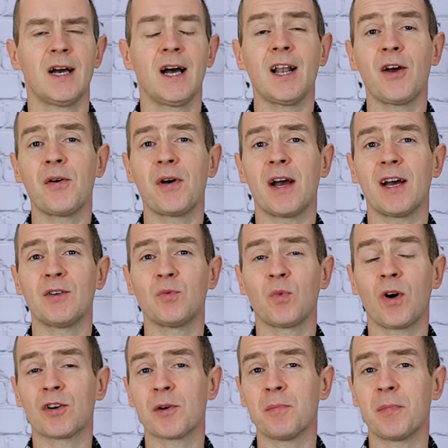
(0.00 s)
Hello and
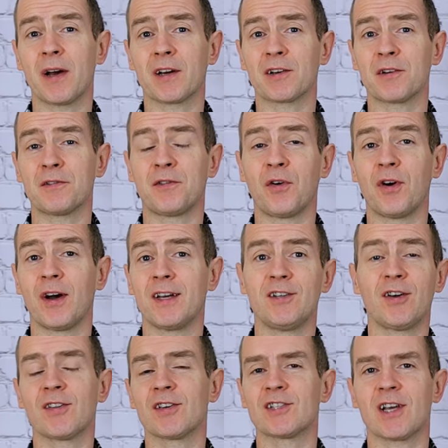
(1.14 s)
welcome back for
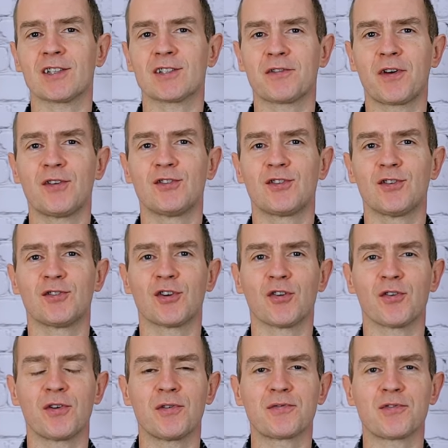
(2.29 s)
another saxophone
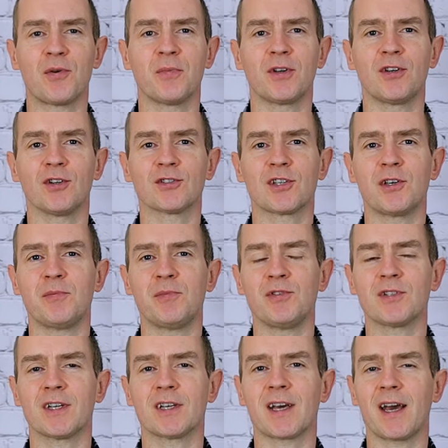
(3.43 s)
tutorial from Nottingham
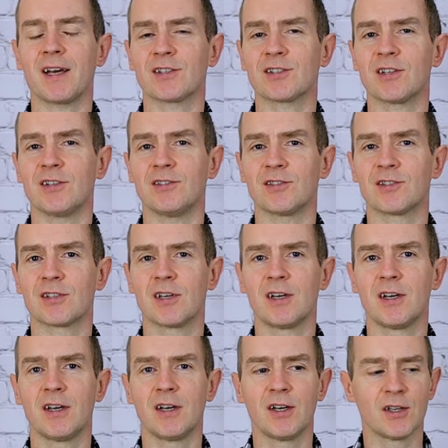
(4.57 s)
Music Excellence.
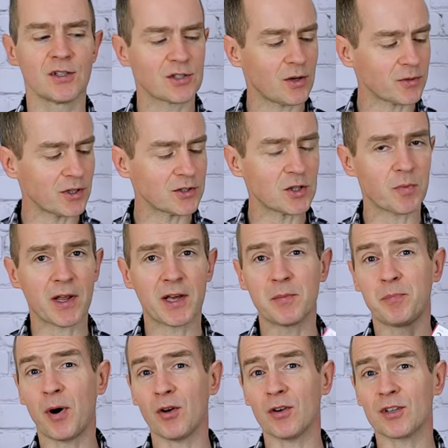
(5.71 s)
So I'm going to play
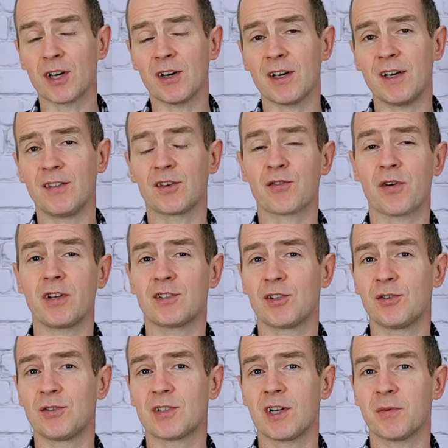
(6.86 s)
Polka in the Grade
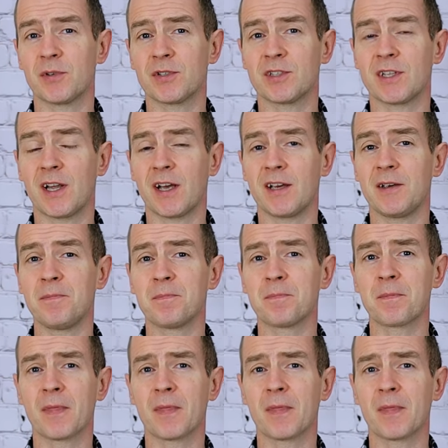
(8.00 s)
2 syllabus today,